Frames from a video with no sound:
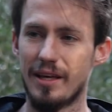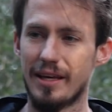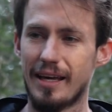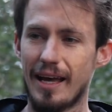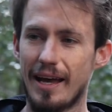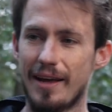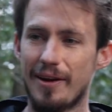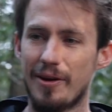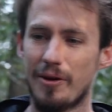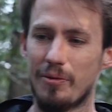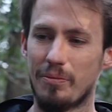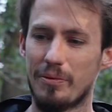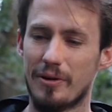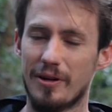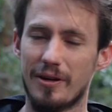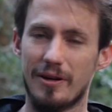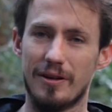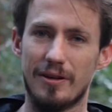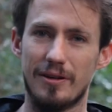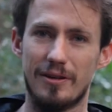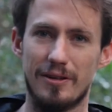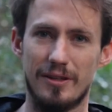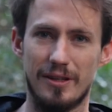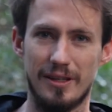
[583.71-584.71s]
the can opener.
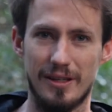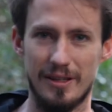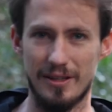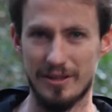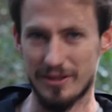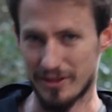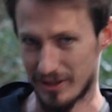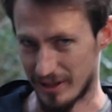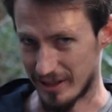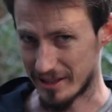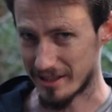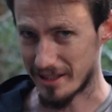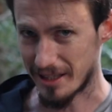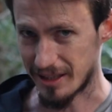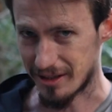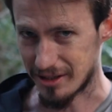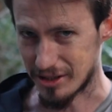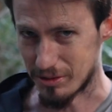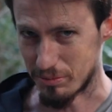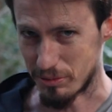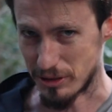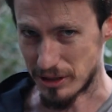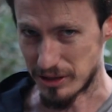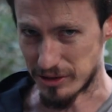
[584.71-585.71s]
Let's get
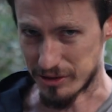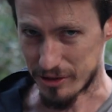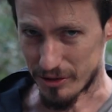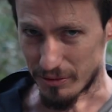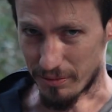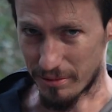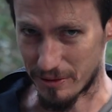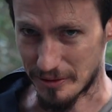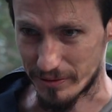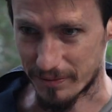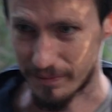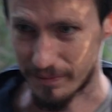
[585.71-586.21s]
these beans open.